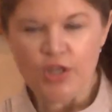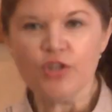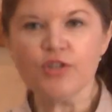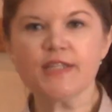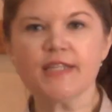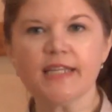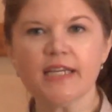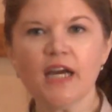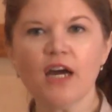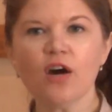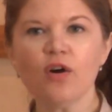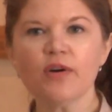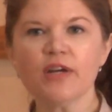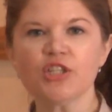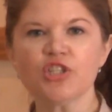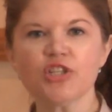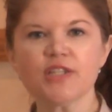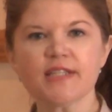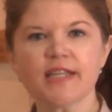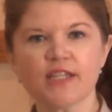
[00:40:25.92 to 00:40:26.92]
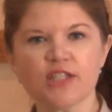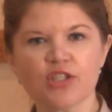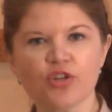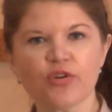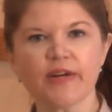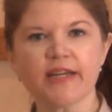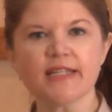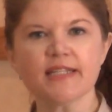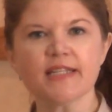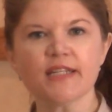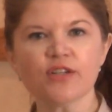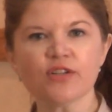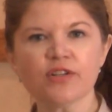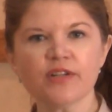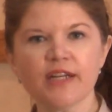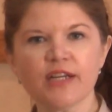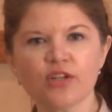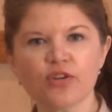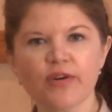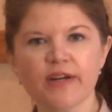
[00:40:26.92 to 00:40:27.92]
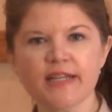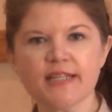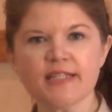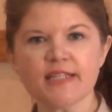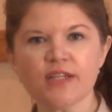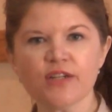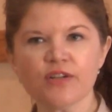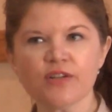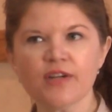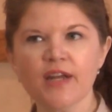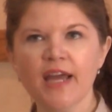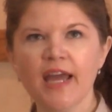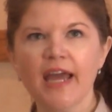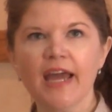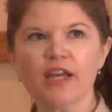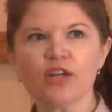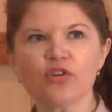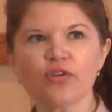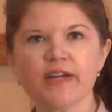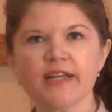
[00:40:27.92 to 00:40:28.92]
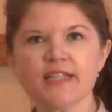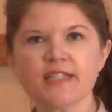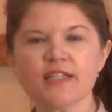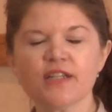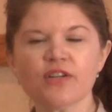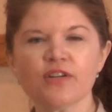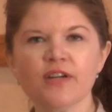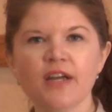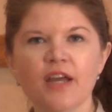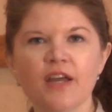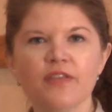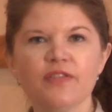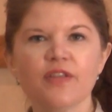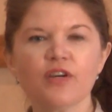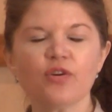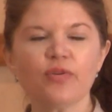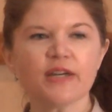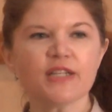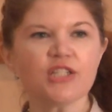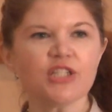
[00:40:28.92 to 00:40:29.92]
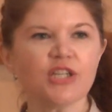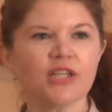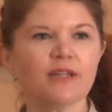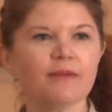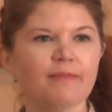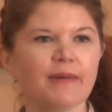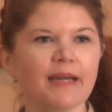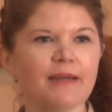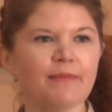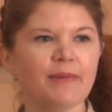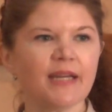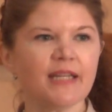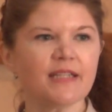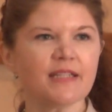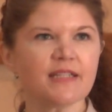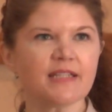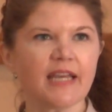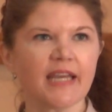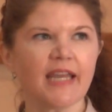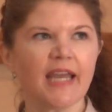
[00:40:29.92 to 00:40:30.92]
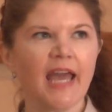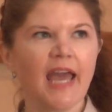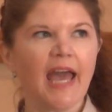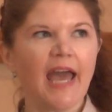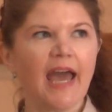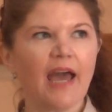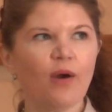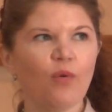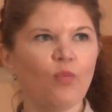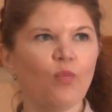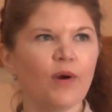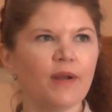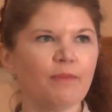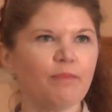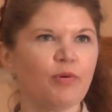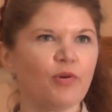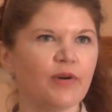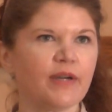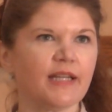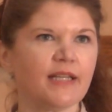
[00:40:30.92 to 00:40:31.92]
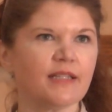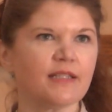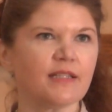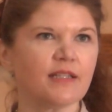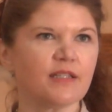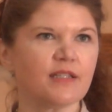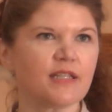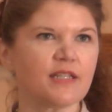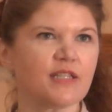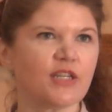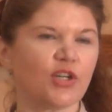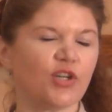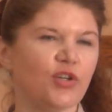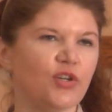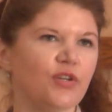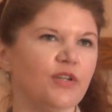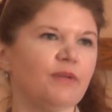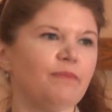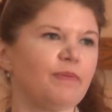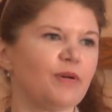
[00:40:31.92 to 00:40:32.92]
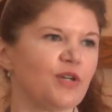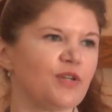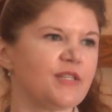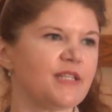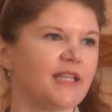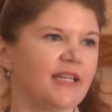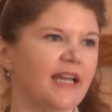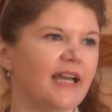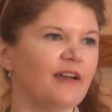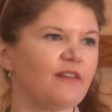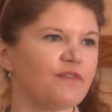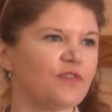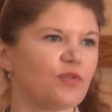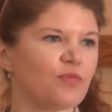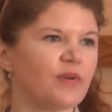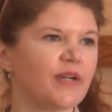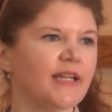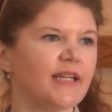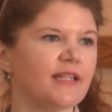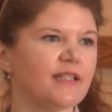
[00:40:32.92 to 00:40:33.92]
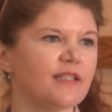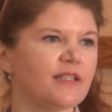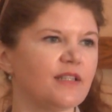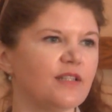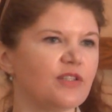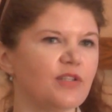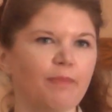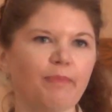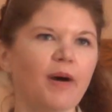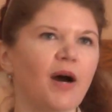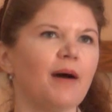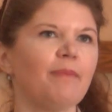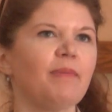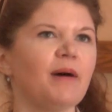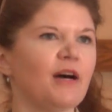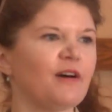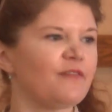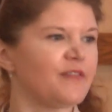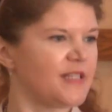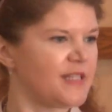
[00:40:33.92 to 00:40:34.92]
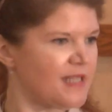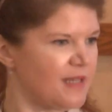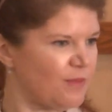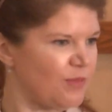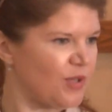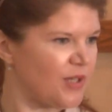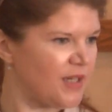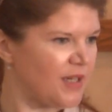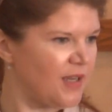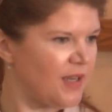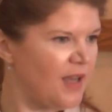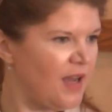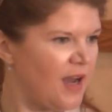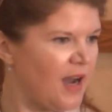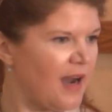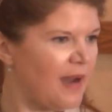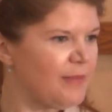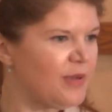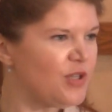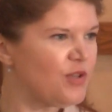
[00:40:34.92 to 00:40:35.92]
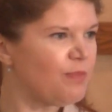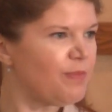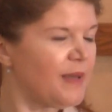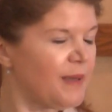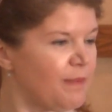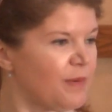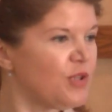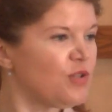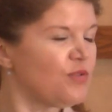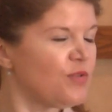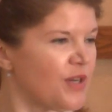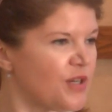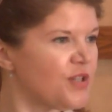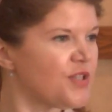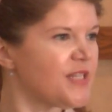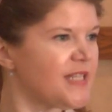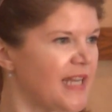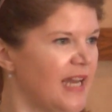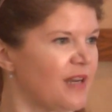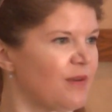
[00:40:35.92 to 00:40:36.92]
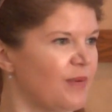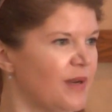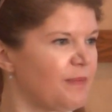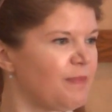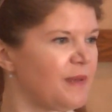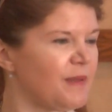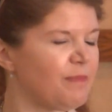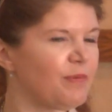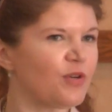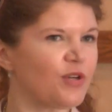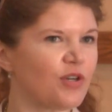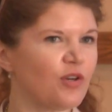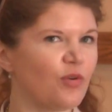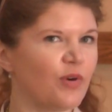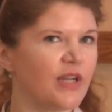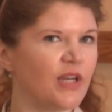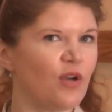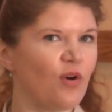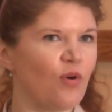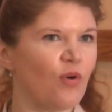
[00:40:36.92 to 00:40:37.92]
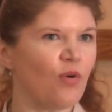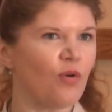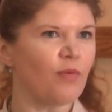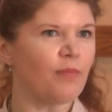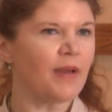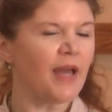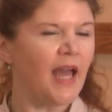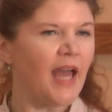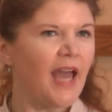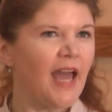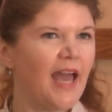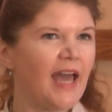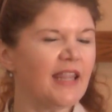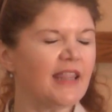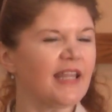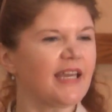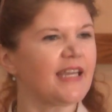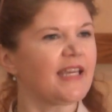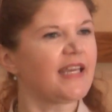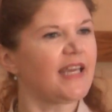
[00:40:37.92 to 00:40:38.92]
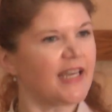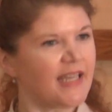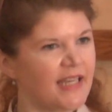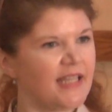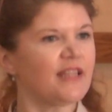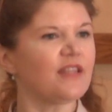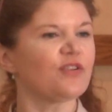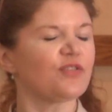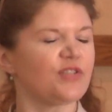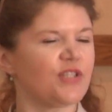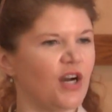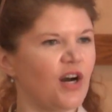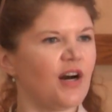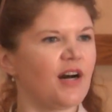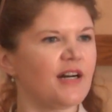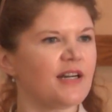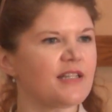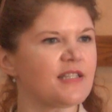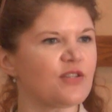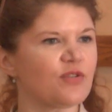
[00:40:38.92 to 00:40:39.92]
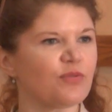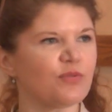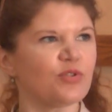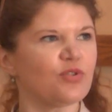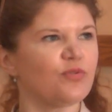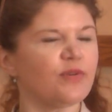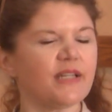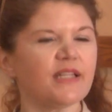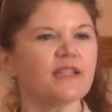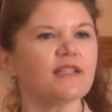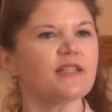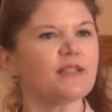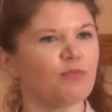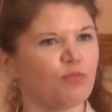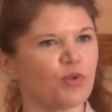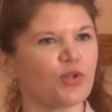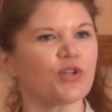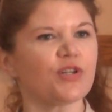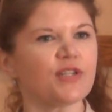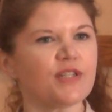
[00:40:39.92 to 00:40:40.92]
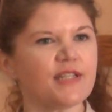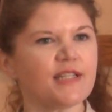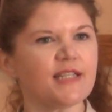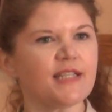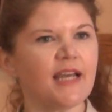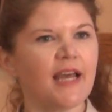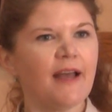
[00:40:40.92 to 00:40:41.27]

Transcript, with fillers: you see how it just gets crazier and crazier and crazier? The question in my mind is like, at what point does a good person have the right pop off at someone. I mean, you, you understand what people are going home and like kicking their dogs or doing sports,